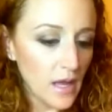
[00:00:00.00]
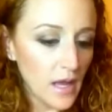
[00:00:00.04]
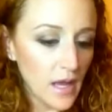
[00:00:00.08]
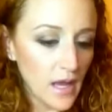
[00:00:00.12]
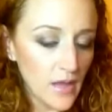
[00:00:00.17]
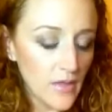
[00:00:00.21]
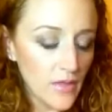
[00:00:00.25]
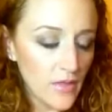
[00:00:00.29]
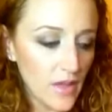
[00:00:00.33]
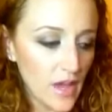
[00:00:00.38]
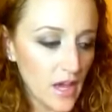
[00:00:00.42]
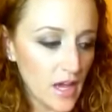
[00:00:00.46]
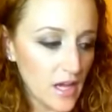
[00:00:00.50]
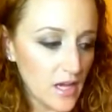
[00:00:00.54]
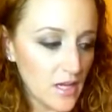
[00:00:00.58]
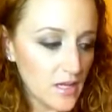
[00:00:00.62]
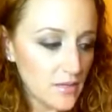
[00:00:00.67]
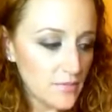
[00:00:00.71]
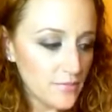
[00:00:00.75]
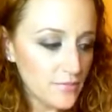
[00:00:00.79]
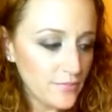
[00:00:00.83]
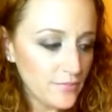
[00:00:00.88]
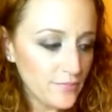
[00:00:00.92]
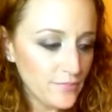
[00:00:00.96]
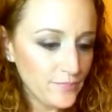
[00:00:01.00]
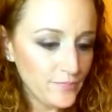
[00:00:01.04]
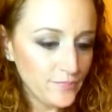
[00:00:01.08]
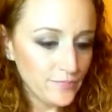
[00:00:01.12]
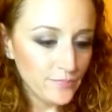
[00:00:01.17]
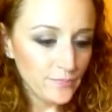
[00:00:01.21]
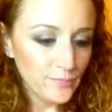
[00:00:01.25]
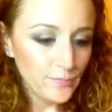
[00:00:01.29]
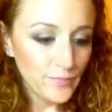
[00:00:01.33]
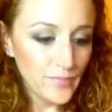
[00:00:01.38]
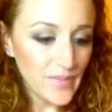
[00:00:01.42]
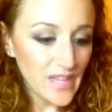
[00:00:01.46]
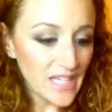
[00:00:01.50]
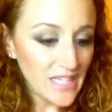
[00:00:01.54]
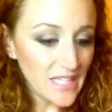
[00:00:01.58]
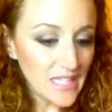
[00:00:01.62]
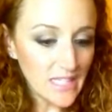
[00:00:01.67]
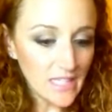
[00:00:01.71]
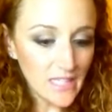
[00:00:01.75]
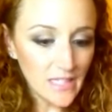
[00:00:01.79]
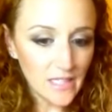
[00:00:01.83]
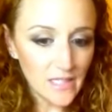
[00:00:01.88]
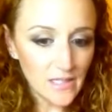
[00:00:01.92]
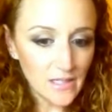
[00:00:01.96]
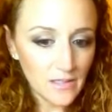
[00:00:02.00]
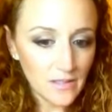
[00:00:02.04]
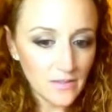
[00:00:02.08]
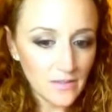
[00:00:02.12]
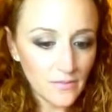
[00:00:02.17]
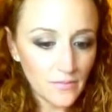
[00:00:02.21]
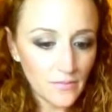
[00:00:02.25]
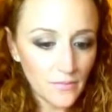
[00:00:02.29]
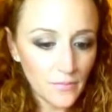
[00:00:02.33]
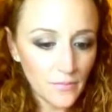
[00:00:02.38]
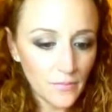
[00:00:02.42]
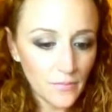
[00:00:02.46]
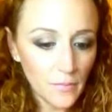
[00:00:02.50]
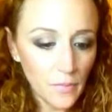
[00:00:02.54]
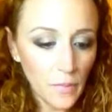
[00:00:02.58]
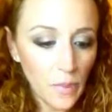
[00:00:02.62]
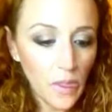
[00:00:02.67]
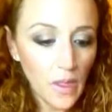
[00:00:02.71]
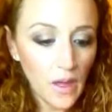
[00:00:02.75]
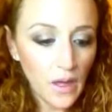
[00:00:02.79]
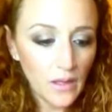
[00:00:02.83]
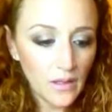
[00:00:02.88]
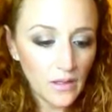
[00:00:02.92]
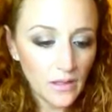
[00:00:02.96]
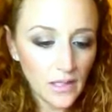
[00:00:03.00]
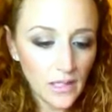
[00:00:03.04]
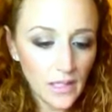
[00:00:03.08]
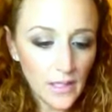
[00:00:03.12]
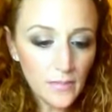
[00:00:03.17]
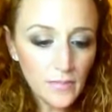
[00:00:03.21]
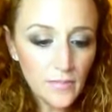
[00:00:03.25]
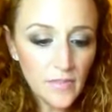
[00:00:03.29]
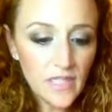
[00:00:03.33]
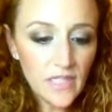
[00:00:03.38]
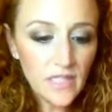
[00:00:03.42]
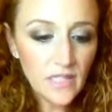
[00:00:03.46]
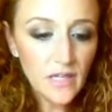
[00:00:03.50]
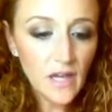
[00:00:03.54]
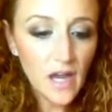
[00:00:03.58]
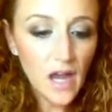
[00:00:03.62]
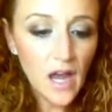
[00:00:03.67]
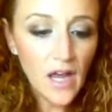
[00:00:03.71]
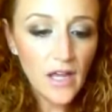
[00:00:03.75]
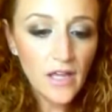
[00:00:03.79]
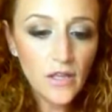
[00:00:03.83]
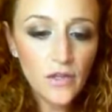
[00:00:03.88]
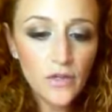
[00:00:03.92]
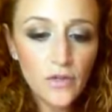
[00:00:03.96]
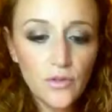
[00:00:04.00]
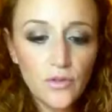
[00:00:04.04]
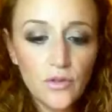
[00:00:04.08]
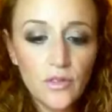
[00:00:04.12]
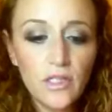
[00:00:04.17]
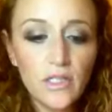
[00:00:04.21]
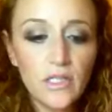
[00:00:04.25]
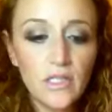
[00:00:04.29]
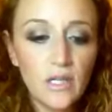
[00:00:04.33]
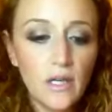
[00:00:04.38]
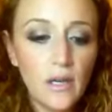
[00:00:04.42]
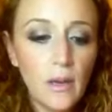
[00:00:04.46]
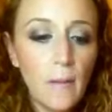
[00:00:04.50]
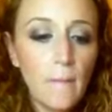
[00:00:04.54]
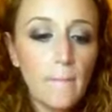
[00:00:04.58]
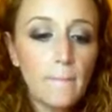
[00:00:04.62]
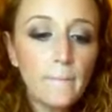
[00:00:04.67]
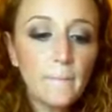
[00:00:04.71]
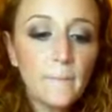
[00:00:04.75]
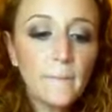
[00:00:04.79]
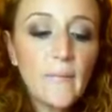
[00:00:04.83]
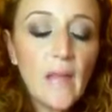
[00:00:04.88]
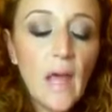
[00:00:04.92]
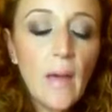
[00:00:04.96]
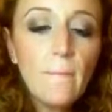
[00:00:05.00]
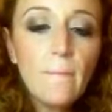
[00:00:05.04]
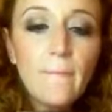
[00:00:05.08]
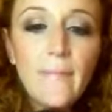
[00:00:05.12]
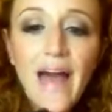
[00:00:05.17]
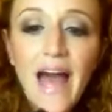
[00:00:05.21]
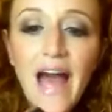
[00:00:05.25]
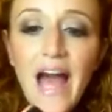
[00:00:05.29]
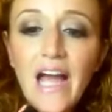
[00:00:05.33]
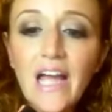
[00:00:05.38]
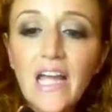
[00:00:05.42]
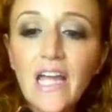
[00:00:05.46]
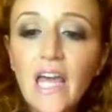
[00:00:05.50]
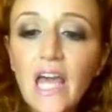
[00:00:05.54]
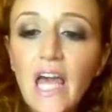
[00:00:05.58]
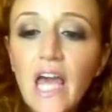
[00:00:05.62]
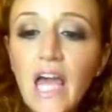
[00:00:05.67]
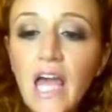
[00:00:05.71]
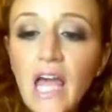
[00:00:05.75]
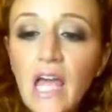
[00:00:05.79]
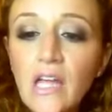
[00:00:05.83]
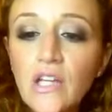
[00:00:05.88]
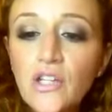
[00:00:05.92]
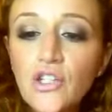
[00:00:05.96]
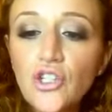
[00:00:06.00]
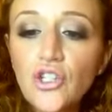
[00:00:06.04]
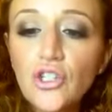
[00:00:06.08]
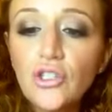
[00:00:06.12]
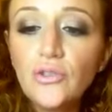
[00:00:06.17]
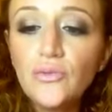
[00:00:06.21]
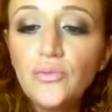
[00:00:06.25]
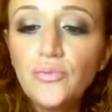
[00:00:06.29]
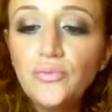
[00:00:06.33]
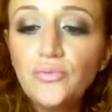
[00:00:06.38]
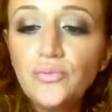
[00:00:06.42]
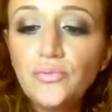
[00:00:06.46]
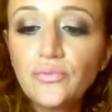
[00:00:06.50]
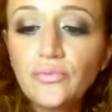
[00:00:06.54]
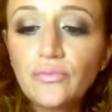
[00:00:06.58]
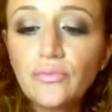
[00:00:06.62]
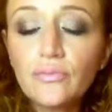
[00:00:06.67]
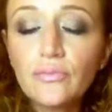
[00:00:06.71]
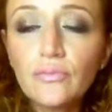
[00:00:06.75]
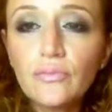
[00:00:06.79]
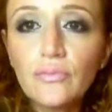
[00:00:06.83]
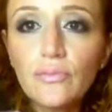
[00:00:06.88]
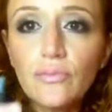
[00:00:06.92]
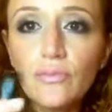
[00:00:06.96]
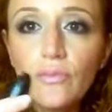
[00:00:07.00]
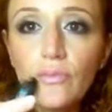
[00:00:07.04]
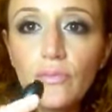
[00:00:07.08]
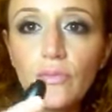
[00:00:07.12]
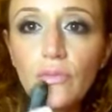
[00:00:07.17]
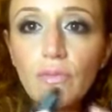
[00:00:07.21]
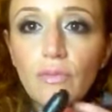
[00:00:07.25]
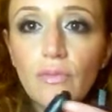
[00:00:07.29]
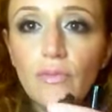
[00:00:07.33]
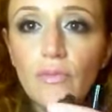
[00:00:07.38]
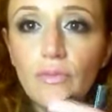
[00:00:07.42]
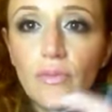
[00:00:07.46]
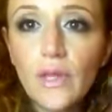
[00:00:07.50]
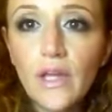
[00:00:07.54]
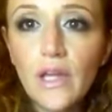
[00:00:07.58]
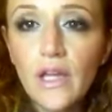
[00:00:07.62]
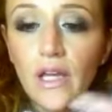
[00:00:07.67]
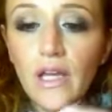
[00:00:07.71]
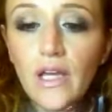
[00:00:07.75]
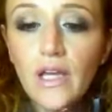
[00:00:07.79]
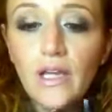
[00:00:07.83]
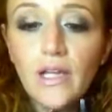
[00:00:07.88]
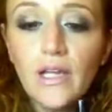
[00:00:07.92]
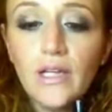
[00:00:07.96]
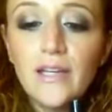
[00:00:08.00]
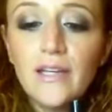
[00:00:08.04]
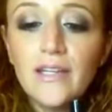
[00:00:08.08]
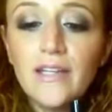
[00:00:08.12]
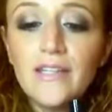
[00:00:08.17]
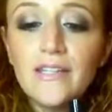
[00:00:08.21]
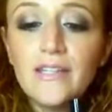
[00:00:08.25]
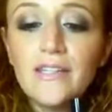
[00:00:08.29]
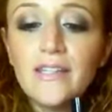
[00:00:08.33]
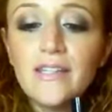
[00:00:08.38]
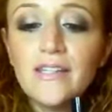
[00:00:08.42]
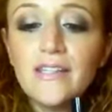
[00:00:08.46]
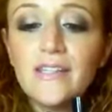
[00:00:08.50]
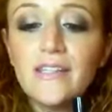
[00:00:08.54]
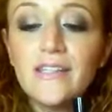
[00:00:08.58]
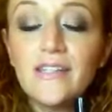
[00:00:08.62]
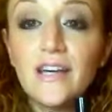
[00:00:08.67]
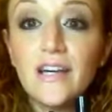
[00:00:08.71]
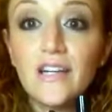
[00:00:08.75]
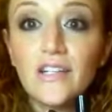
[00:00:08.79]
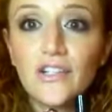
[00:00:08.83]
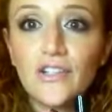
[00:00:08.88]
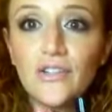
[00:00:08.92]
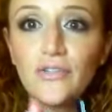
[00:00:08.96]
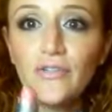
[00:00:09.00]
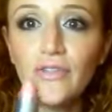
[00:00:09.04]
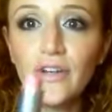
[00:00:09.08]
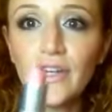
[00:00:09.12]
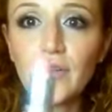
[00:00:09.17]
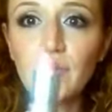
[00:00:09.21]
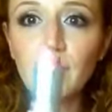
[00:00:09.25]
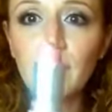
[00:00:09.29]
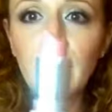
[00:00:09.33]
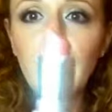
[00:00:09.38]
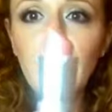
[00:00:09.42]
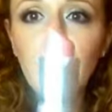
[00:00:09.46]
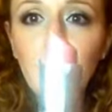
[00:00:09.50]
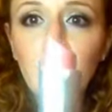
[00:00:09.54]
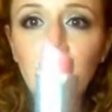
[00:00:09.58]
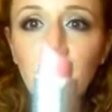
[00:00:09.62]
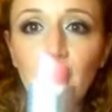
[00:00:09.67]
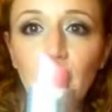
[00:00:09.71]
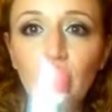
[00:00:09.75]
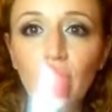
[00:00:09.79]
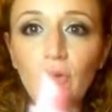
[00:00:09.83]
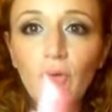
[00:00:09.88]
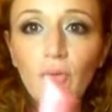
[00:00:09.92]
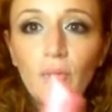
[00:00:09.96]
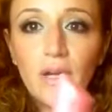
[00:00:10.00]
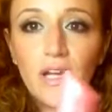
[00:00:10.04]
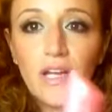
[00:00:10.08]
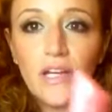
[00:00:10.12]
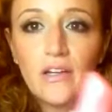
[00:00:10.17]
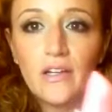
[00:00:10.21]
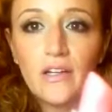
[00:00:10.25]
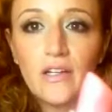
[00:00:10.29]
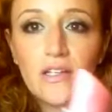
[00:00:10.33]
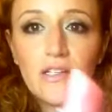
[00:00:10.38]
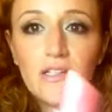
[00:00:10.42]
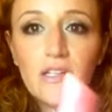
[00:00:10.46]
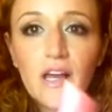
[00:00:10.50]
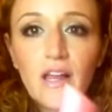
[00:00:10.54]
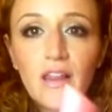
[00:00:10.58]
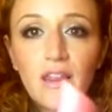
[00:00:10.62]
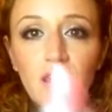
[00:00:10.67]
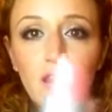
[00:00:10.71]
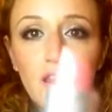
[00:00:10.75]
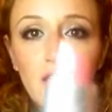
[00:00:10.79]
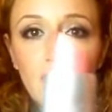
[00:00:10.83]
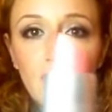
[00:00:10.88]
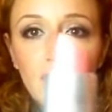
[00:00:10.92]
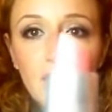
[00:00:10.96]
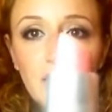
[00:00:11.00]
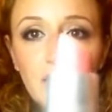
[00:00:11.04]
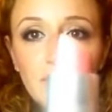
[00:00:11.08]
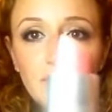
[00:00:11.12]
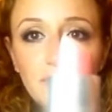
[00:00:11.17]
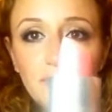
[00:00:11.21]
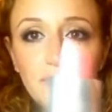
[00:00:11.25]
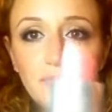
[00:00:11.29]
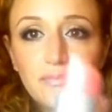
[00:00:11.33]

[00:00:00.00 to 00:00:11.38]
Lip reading: And then that's it. Lips, I used MAC Angel. It is such a fun pink. Oh my goodness, I love it.